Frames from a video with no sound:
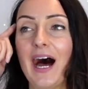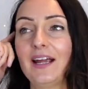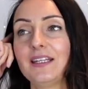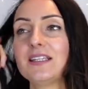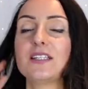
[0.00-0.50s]

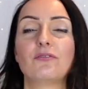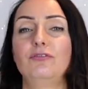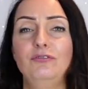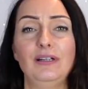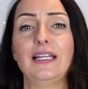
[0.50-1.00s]
I think these are
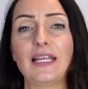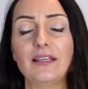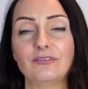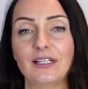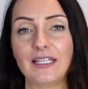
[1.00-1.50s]

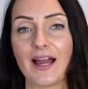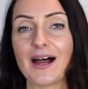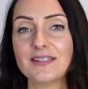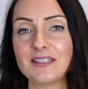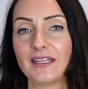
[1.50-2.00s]
really, really
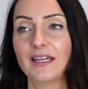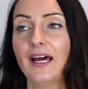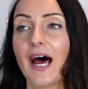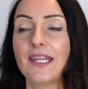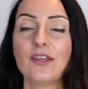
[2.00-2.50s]
handy.
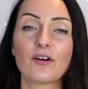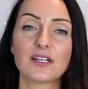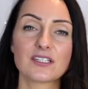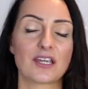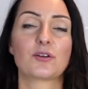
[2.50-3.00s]
And they're not
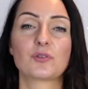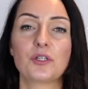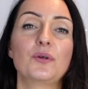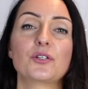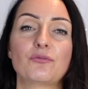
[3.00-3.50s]
going to take up
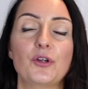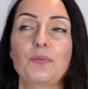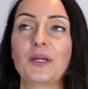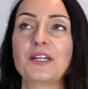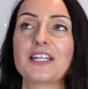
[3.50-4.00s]
much
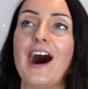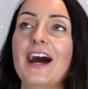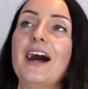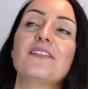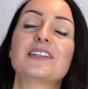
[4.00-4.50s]
room, because
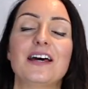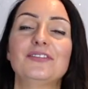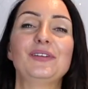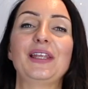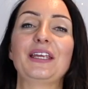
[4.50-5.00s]
I have
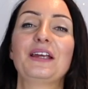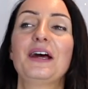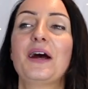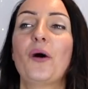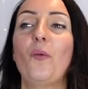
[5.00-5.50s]
definitely
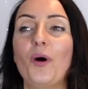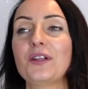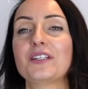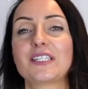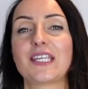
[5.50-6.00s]

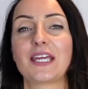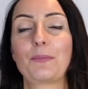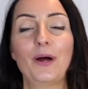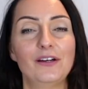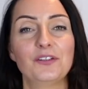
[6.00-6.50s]
wanted to take
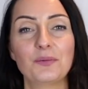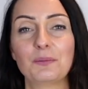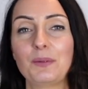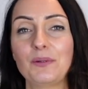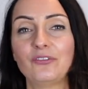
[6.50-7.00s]
a perfume
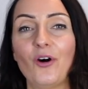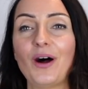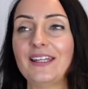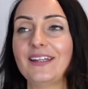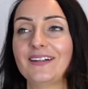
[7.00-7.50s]
with me
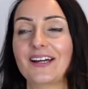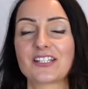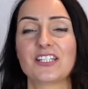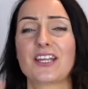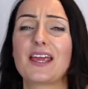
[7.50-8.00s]
before. And then I
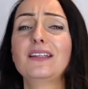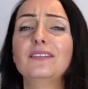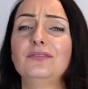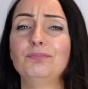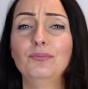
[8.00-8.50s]
actually take
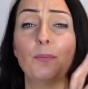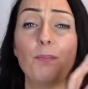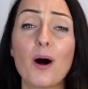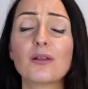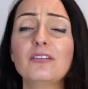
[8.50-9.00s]
the
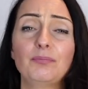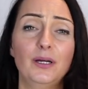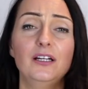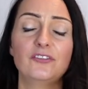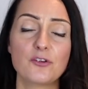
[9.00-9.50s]
bottle of
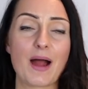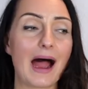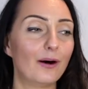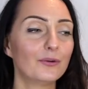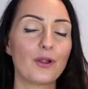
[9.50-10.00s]
perfume
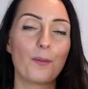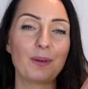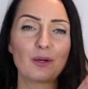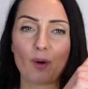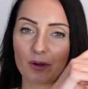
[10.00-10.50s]
out, not a
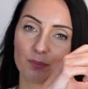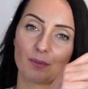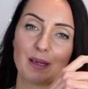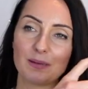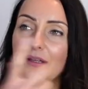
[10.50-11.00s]
big one,
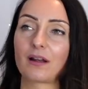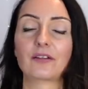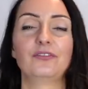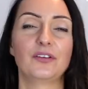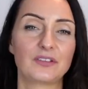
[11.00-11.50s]
but maybe
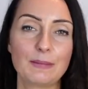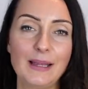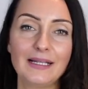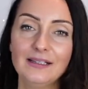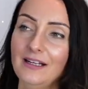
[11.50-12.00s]
like a
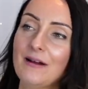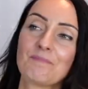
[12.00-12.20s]
50ml.